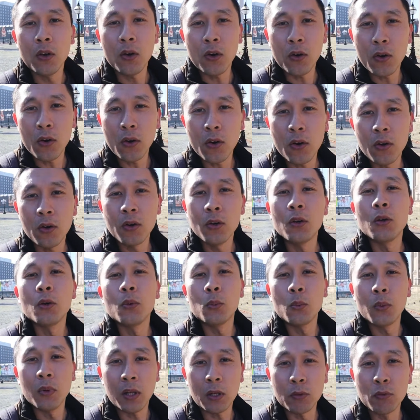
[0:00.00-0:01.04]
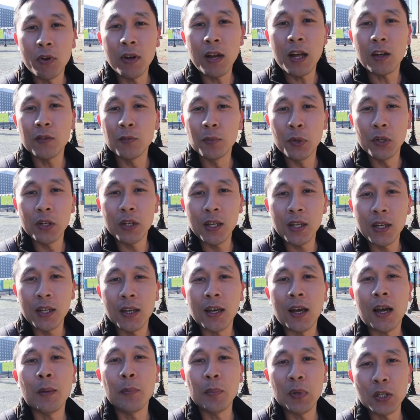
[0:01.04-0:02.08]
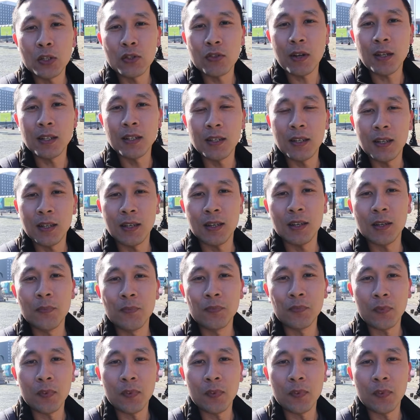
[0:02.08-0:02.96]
or will I run out of money and be stranded here?